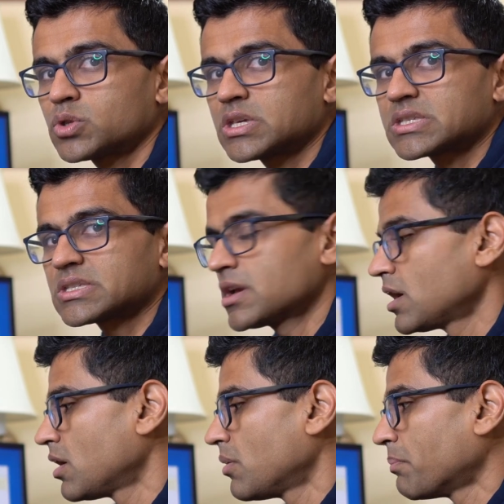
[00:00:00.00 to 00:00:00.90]
this
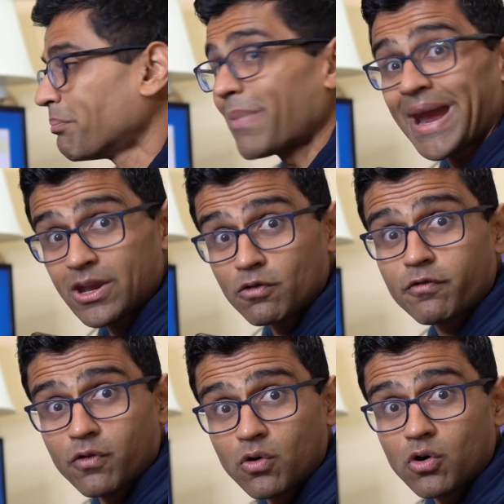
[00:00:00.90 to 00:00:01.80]

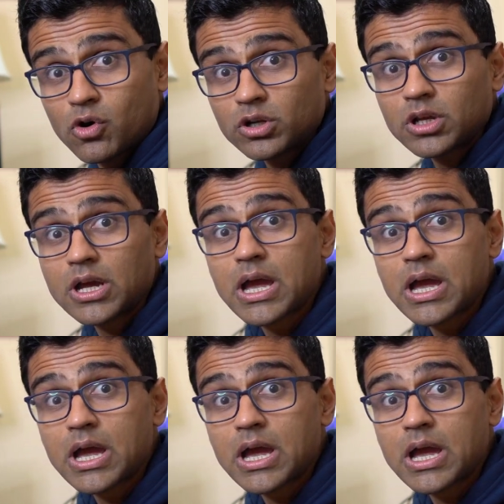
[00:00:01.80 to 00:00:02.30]
microphone